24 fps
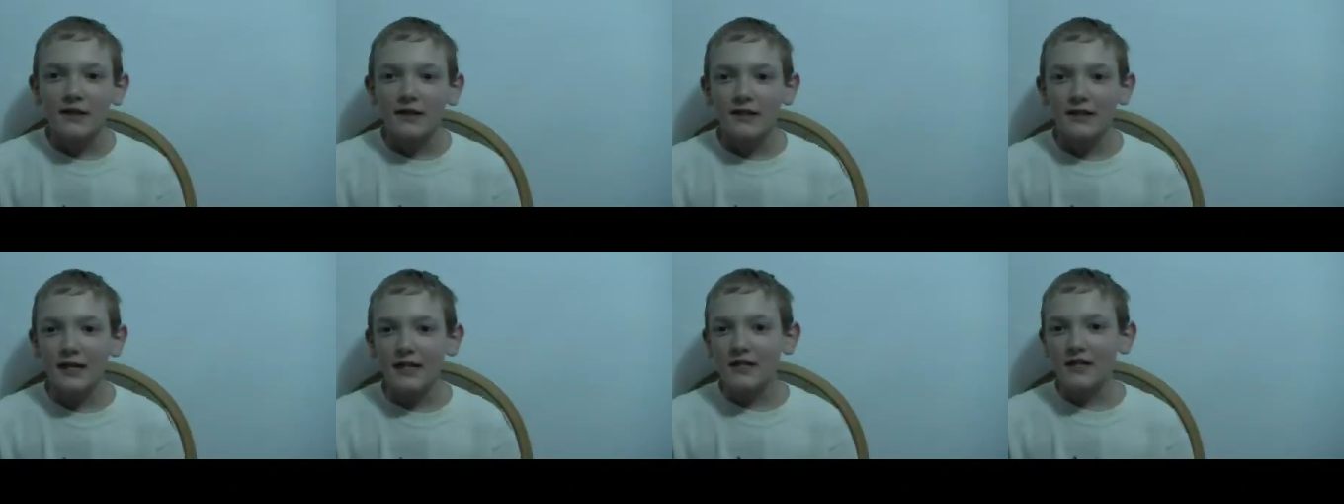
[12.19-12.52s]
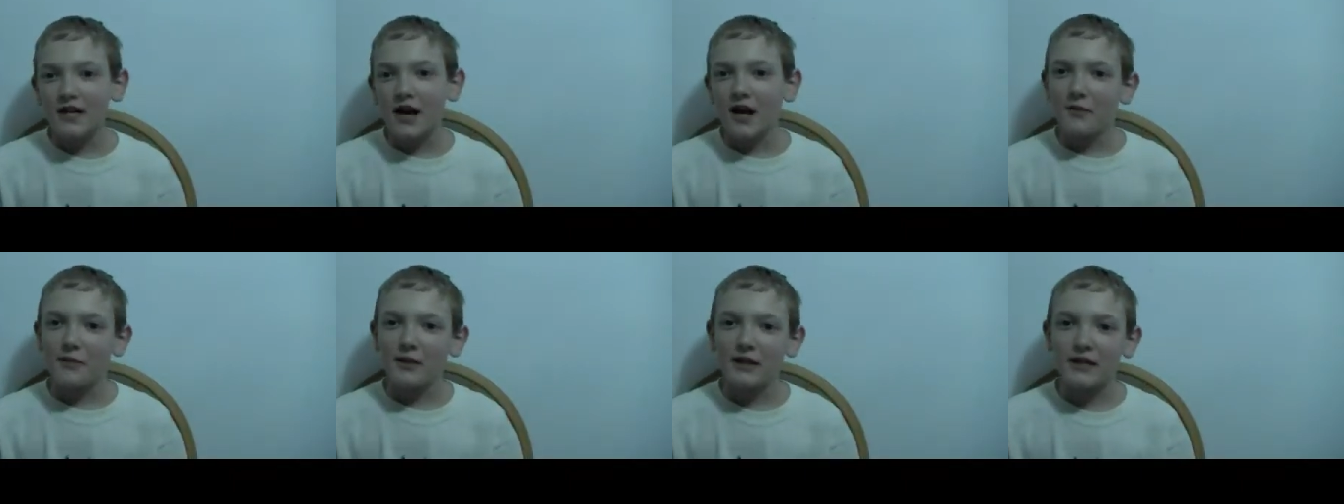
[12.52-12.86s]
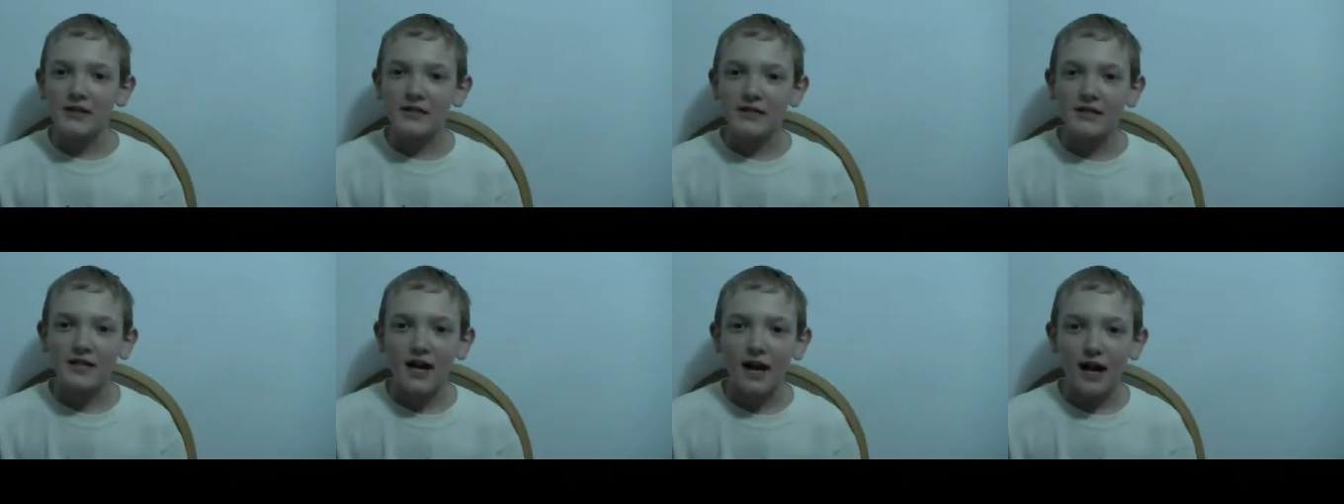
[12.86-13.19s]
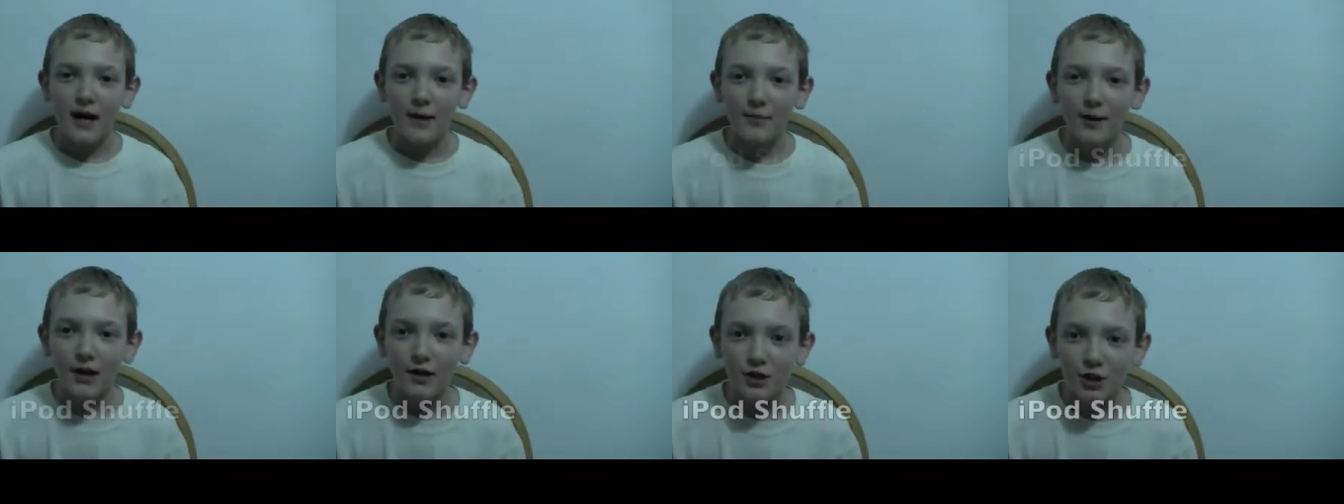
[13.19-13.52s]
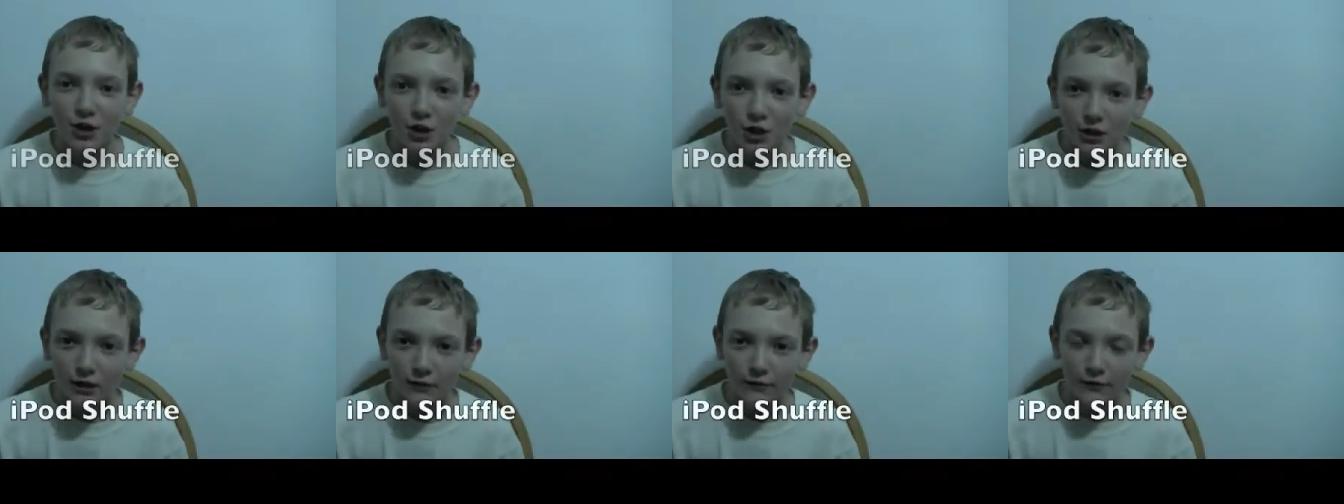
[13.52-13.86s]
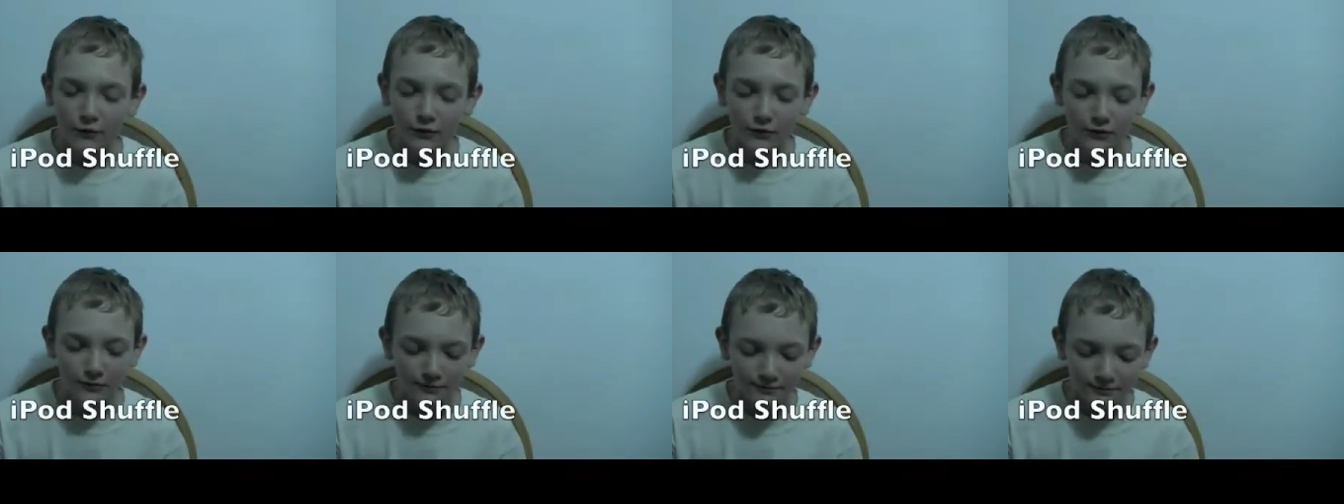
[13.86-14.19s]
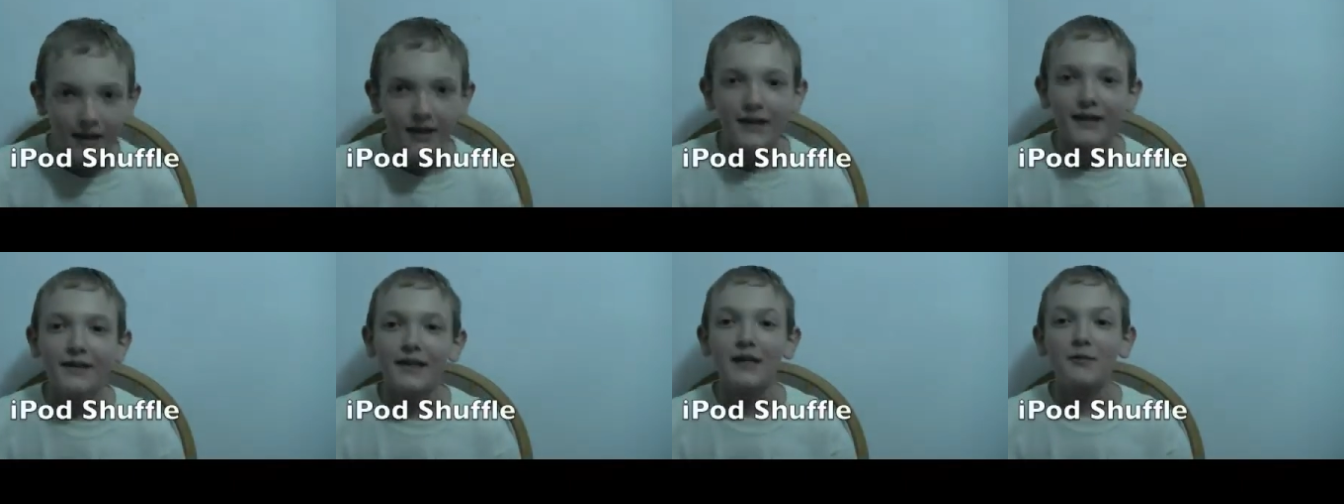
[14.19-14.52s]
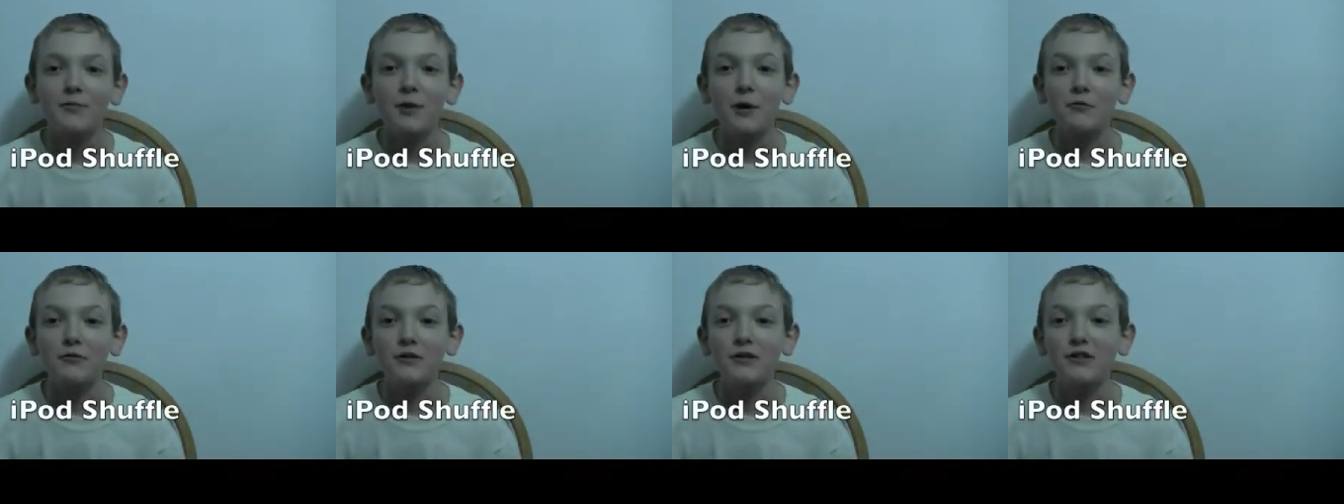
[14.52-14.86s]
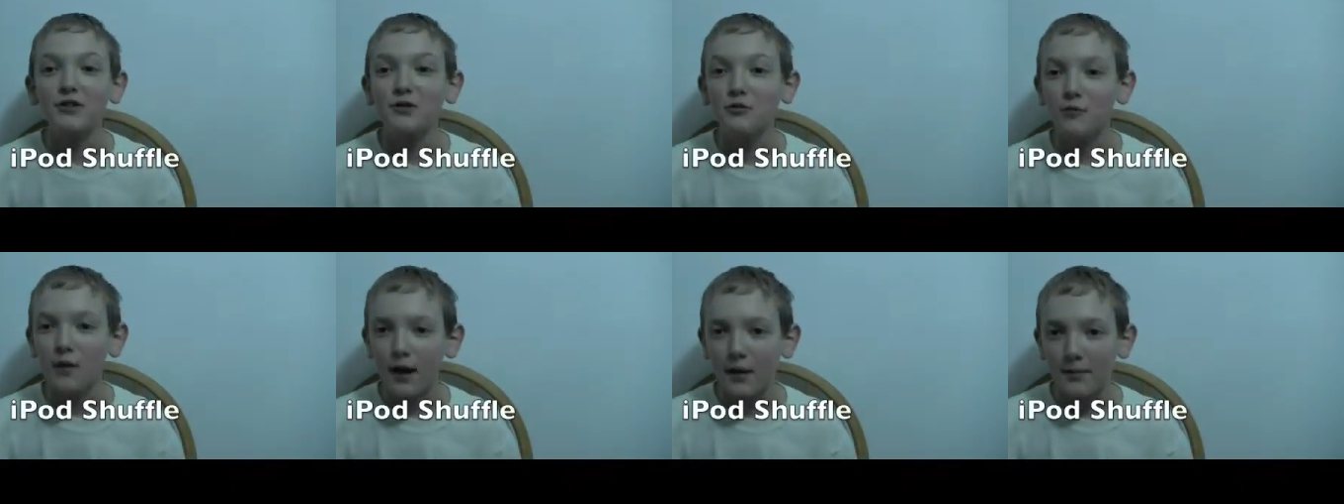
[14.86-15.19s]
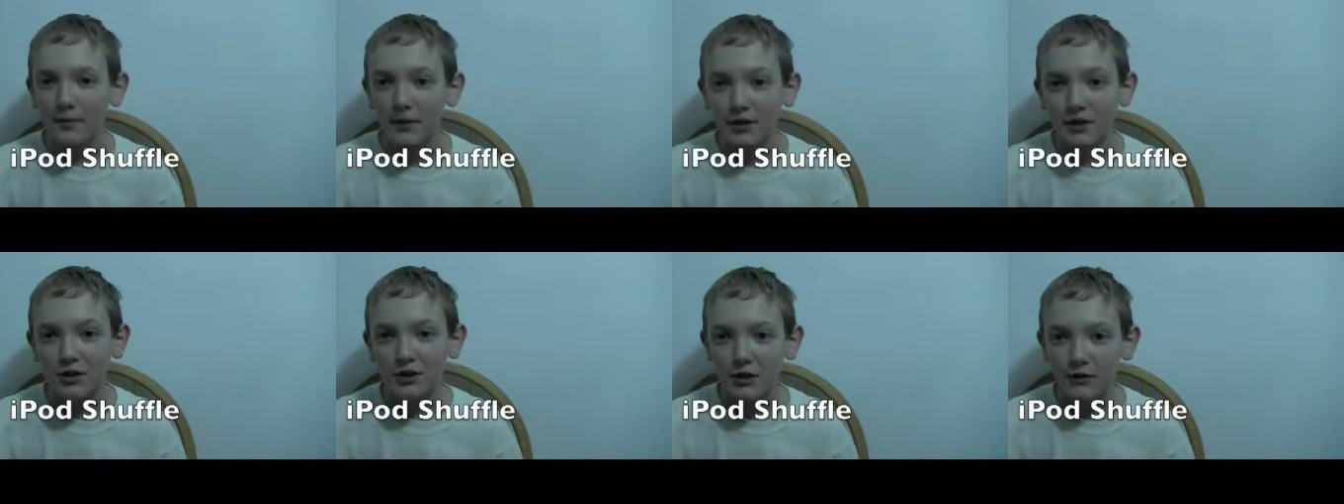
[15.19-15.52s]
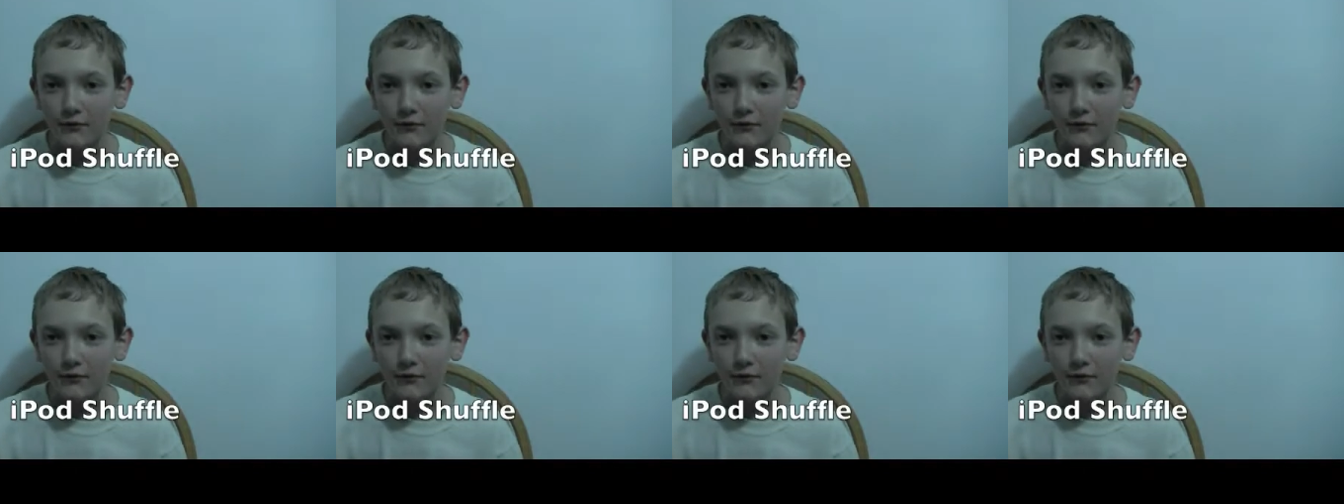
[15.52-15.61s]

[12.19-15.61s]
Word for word: today's topic is the iPod Shuffle. They came out with a new iPod